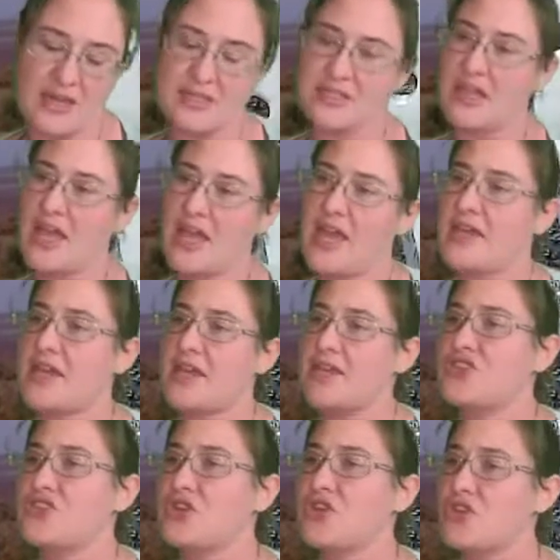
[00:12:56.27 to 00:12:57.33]
like a
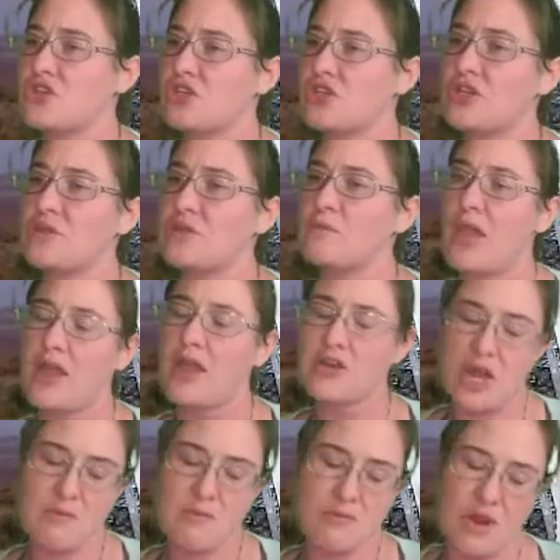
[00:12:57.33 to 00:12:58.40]
certain number of